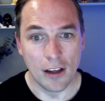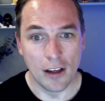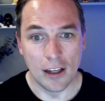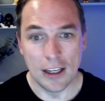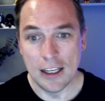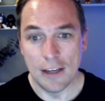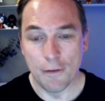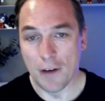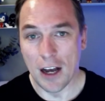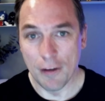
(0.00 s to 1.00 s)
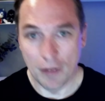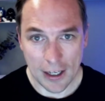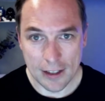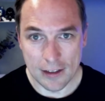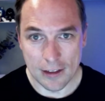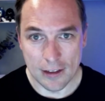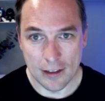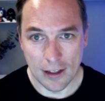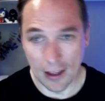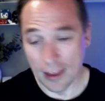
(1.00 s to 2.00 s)
an E5
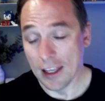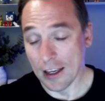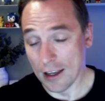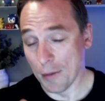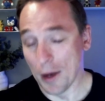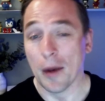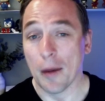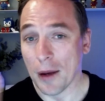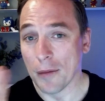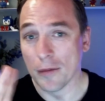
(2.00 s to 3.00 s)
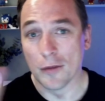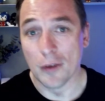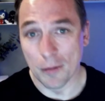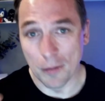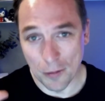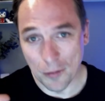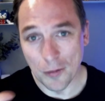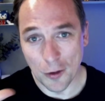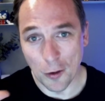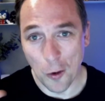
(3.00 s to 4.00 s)
license, I think,
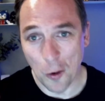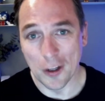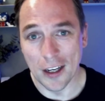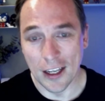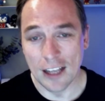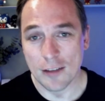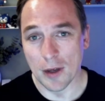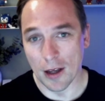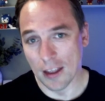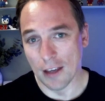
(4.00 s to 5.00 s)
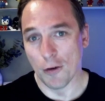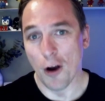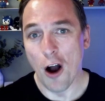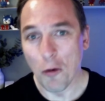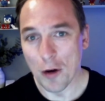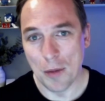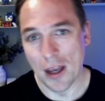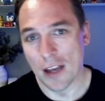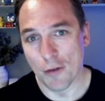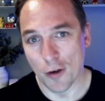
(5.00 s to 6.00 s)
don't hold it against me. I think if you're already
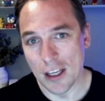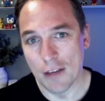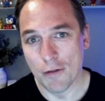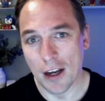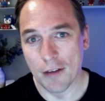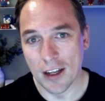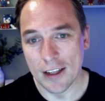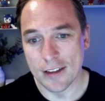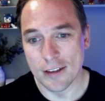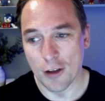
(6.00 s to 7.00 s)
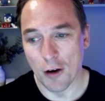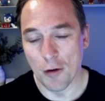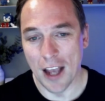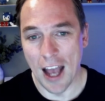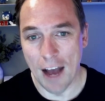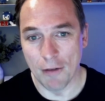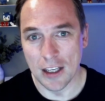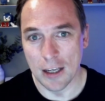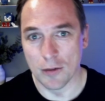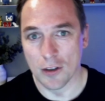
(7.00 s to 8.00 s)
paying for an E5 license, you already have
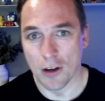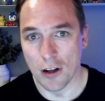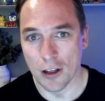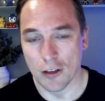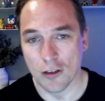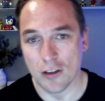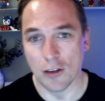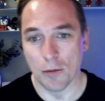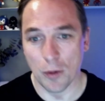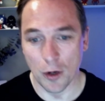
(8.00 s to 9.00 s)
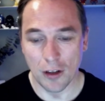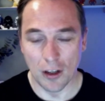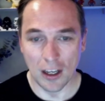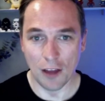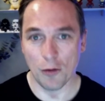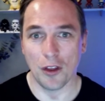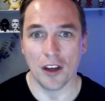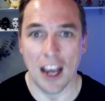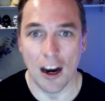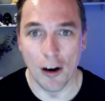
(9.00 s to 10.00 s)
teams calling. You just need to put it together with a
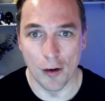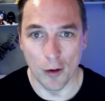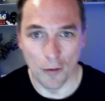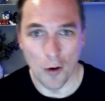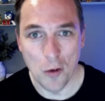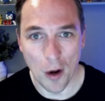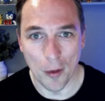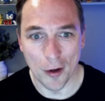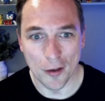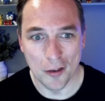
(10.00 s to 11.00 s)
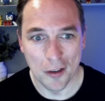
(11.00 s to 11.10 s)
carrier and phone numbers.